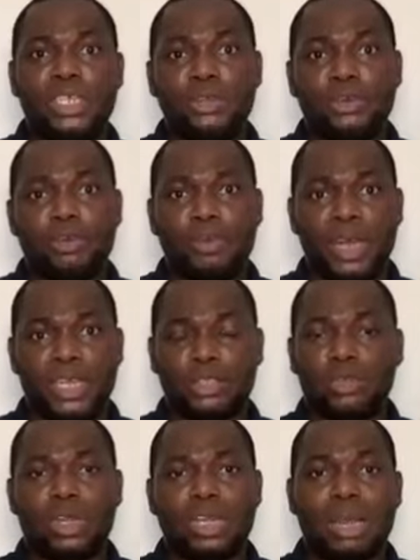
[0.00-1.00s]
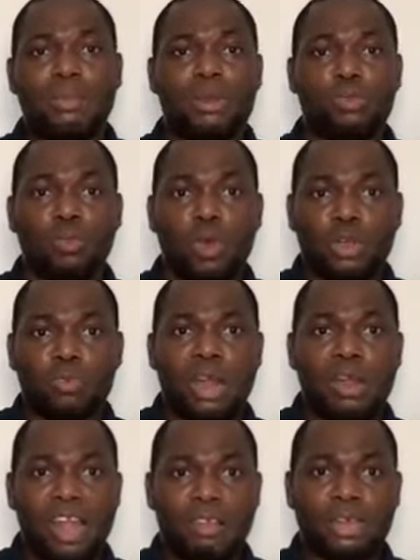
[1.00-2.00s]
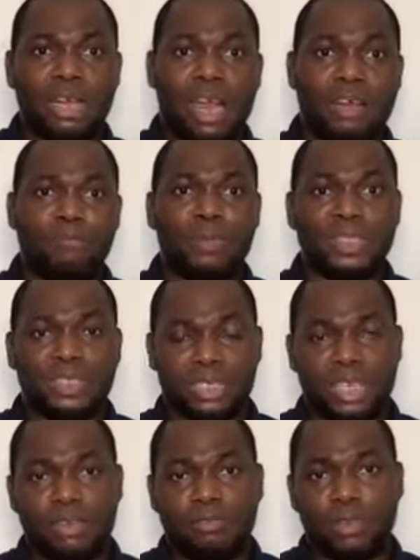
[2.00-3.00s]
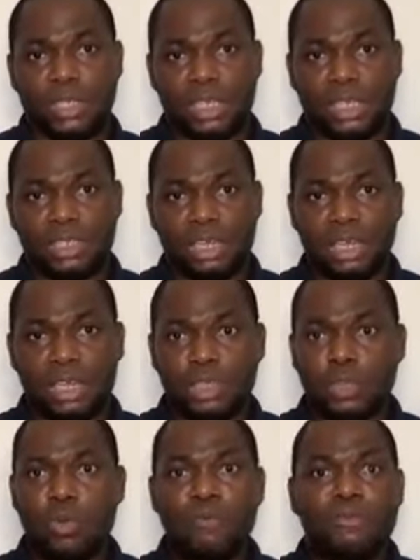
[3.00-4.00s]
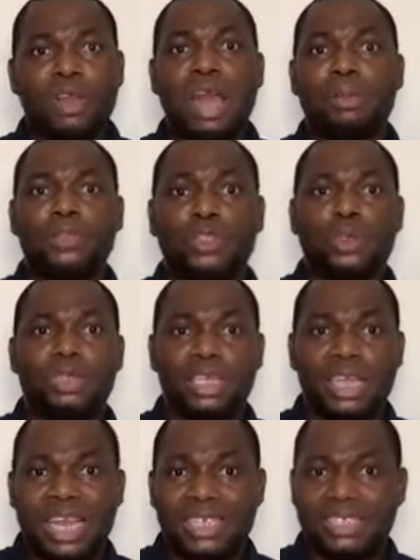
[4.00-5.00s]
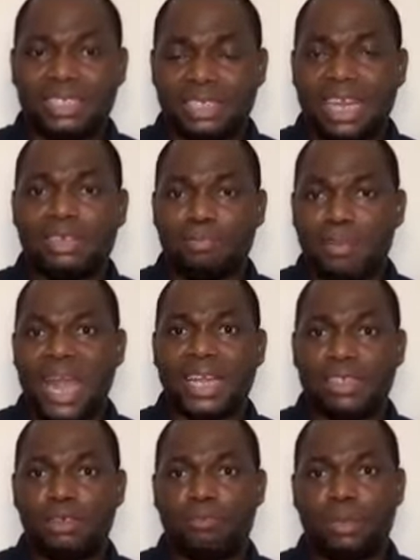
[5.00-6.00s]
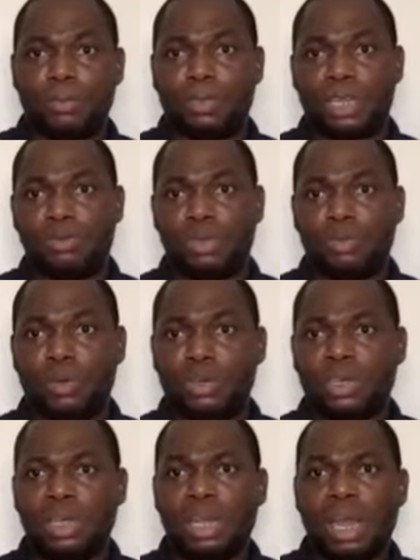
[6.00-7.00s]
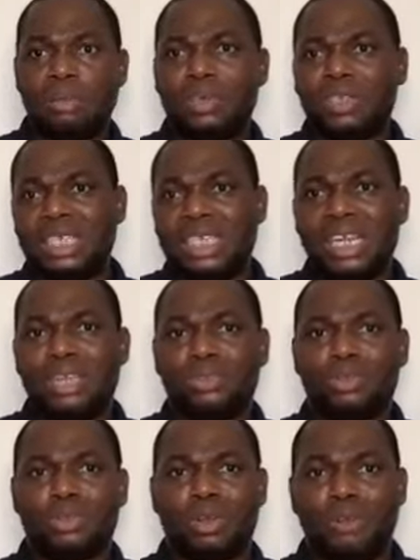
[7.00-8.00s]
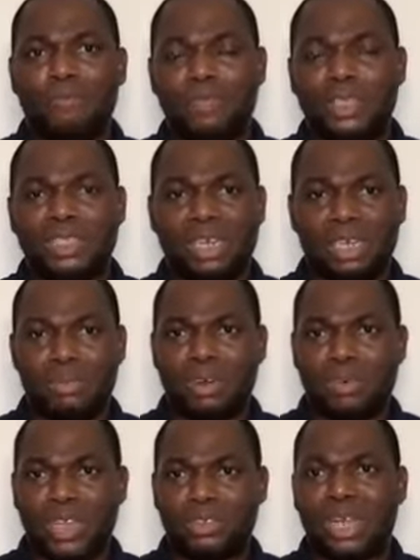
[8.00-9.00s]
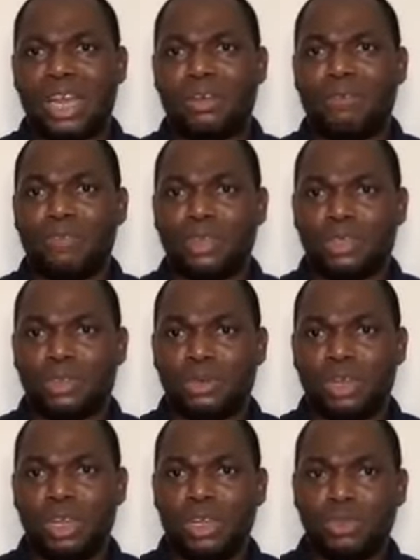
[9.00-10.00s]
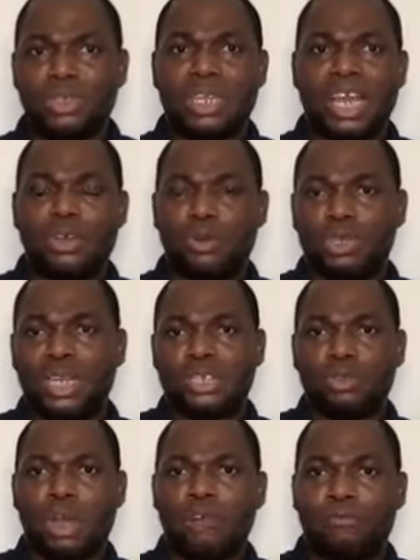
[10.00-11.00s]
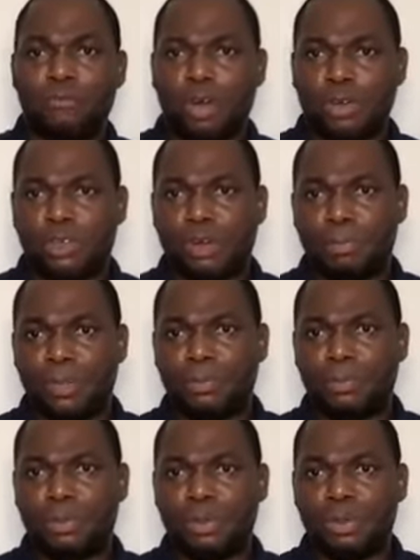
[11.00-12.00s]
Yoruba is talking about what YYF have been saying for years. So we've captured the exact mind of people that we want. I'm not here to convince Libra. Why should I convince you? You that I know that you are fucked up people.